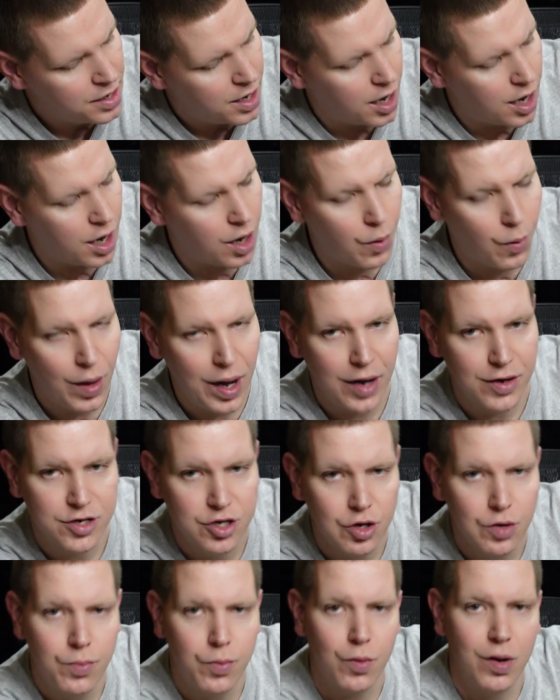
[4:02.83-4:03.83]
While
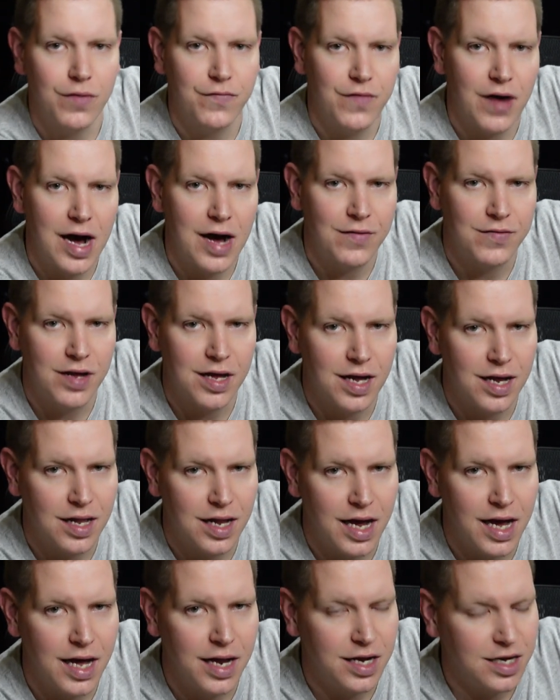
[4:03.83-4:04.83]
2.5 gig
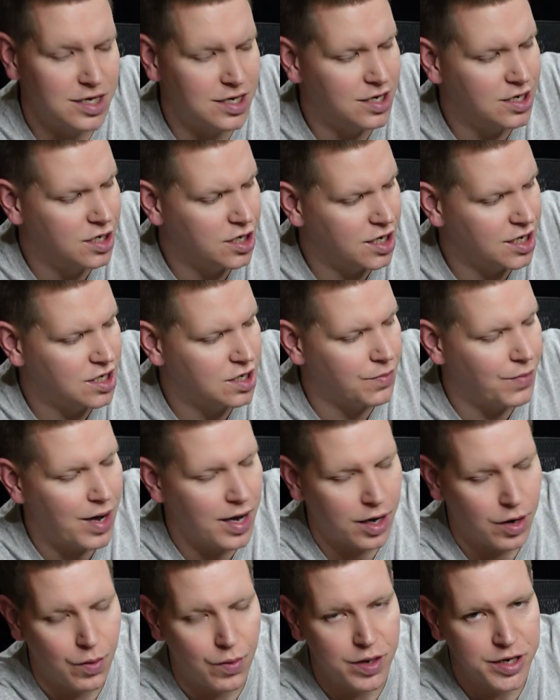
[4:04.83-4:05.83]
LAN is just
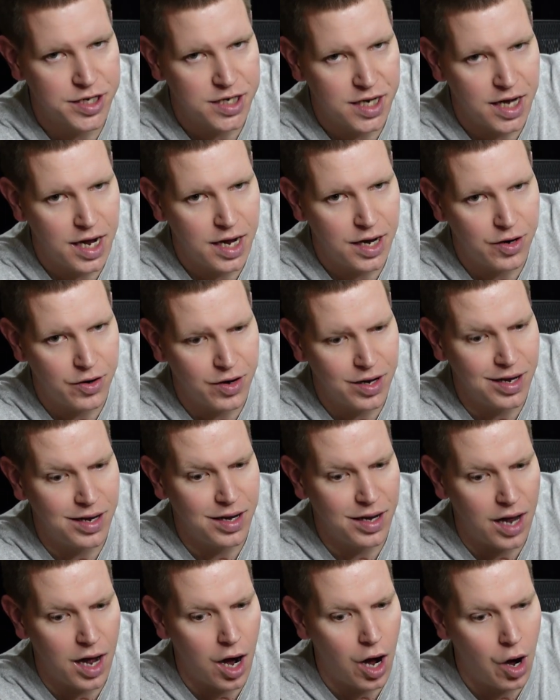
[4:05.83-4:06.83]
about going standard
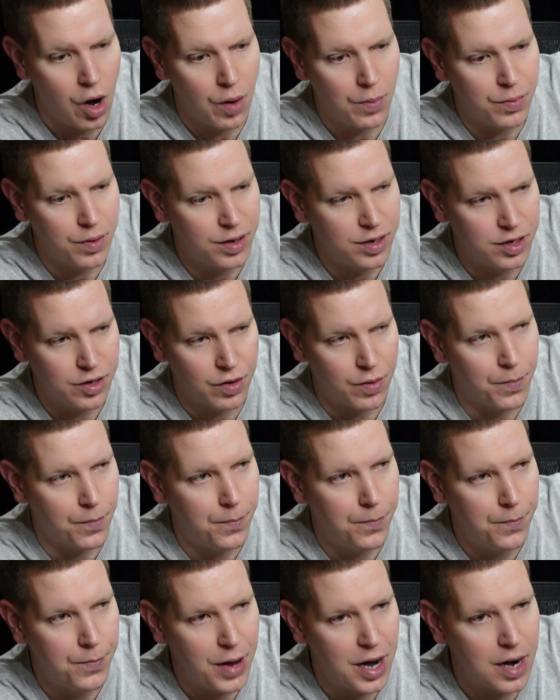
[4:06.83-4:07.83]
in all but your
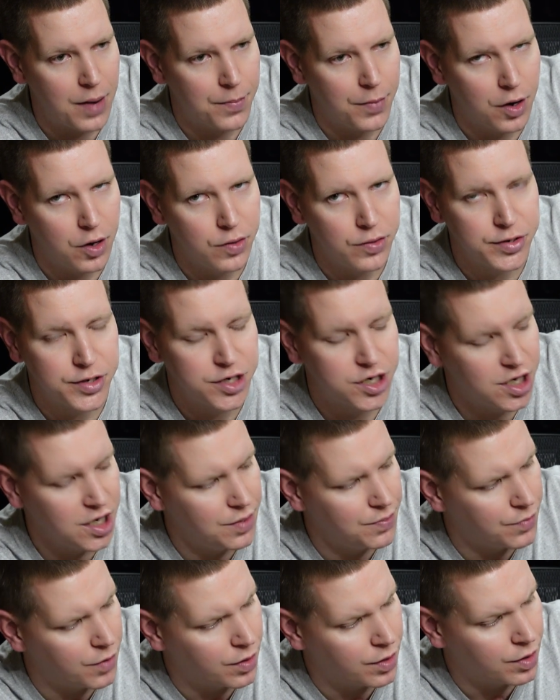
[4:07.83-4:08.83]
bare bones
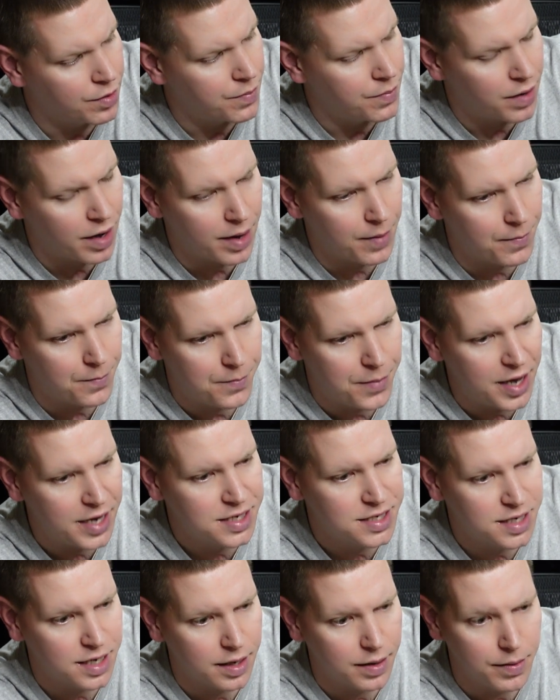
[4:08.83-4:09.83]
cheap like
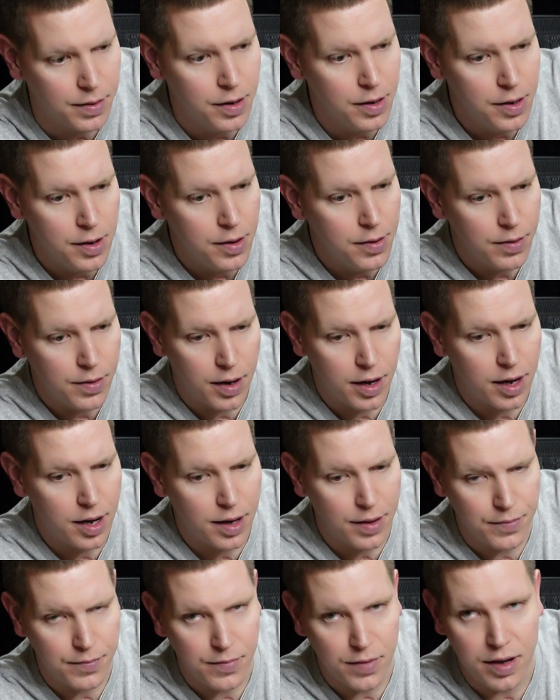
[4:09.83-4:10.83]
basic
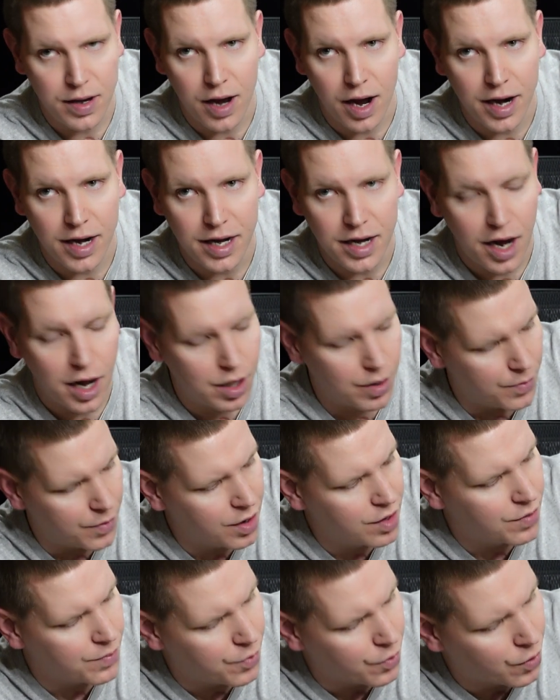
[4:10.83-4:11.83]
$90
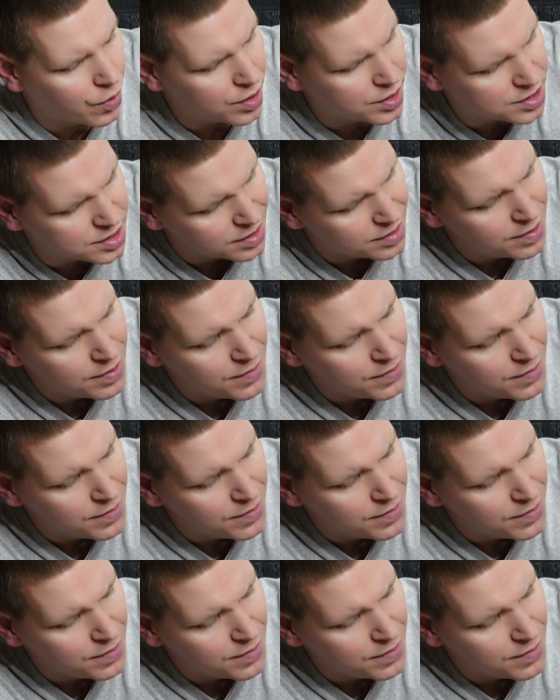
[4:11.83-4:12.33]
motherboards,